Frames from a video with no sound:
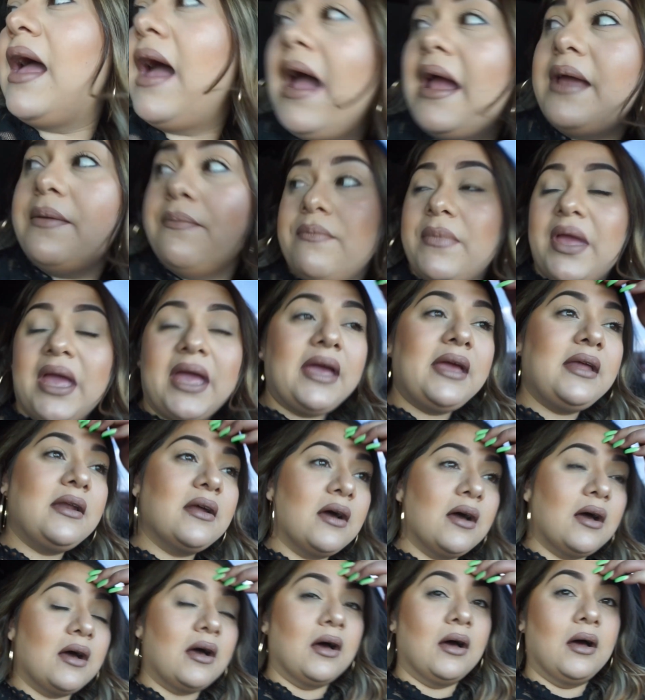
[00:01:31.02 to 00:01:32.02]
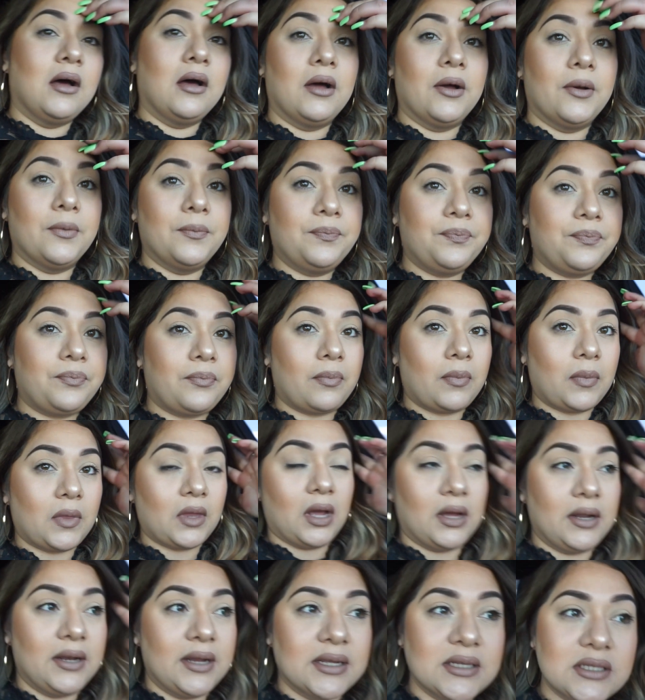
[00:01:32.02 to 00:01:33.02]
I made a,
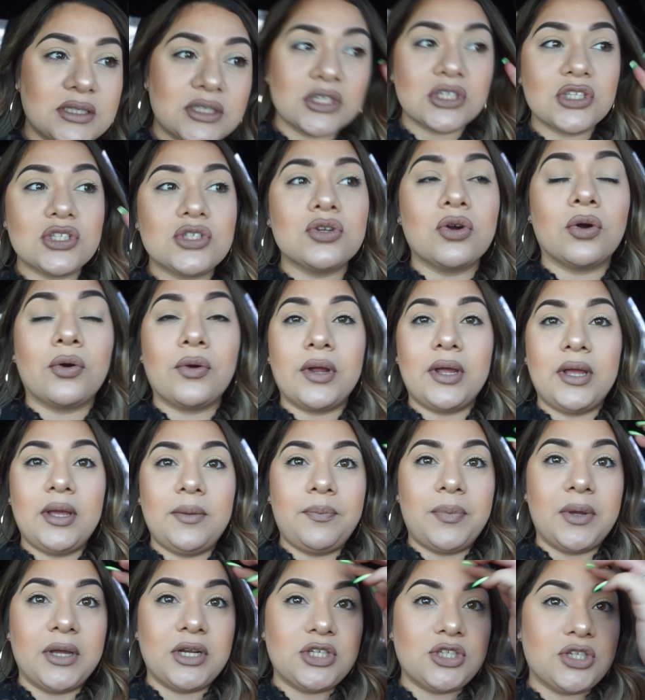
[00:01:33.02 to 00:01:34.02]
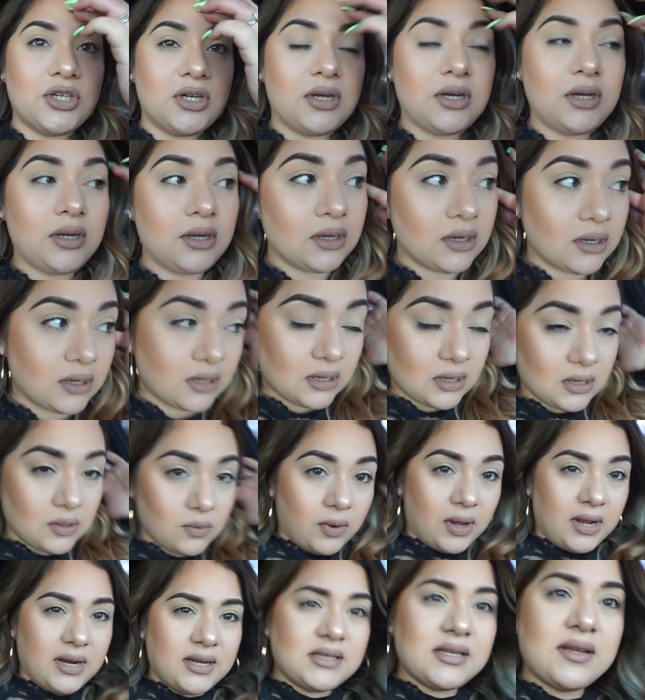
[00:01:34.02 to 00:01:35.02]
an Insta story picture.
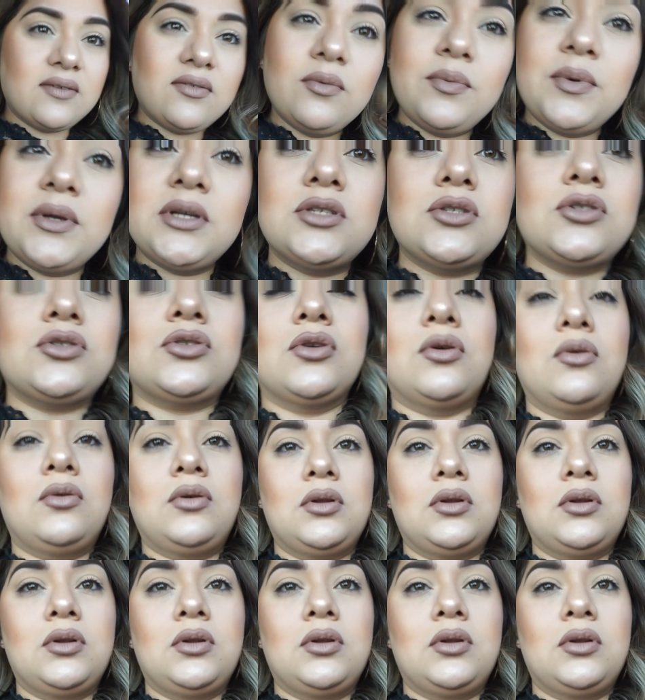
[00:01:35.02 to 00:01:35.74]
Why does it have to be so